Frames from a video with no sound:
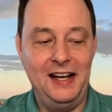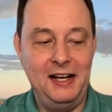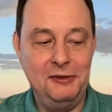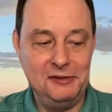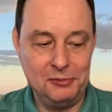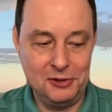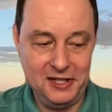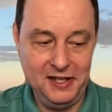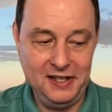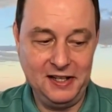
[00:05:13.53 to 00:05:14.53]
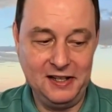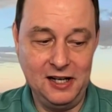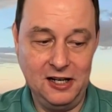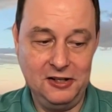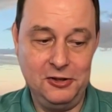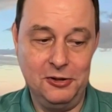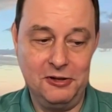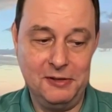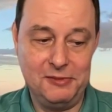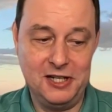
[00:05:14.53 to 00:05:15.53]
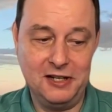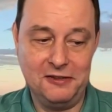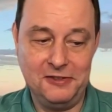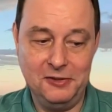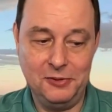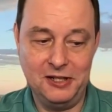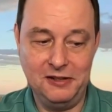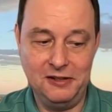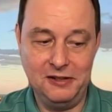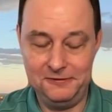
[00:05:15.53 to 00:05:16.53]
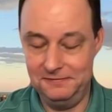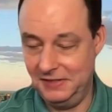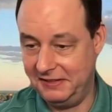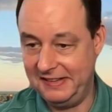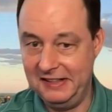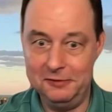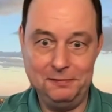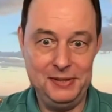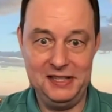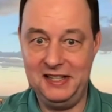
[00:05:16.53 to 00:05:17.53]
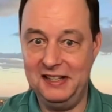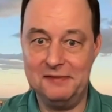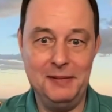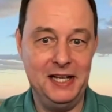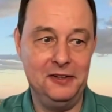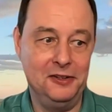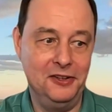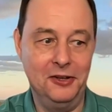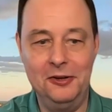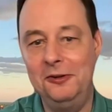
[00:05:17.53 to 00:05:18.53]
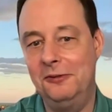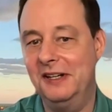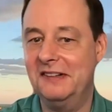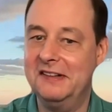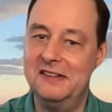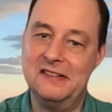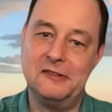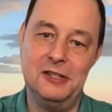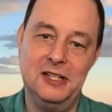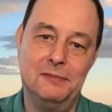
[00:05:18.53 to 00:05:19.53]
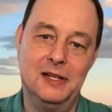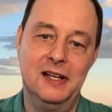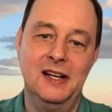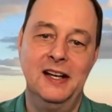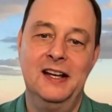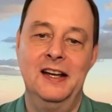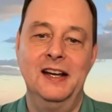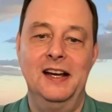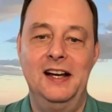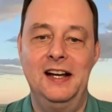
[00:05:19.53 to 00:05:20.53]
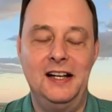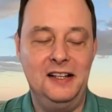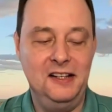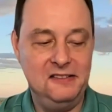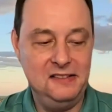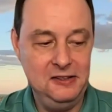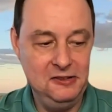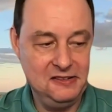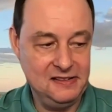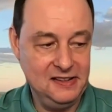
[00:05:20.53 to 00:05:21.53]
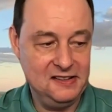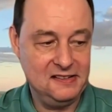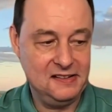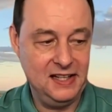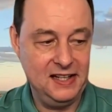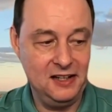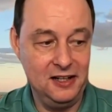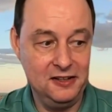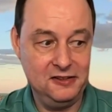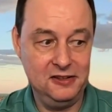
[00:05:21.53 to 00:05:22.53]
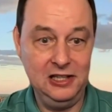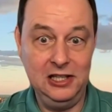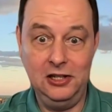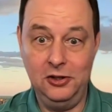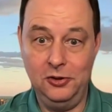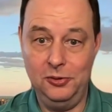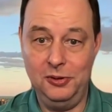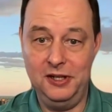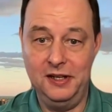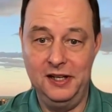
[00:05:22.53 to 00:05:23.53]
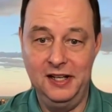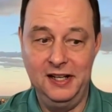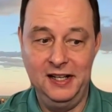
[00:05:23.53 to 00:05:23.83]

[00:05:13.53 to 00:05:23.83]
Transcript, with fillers: I was working on hardcore cryptography where if a single bit gets mangled, the whole rest of the stream uh, is useless. And under load,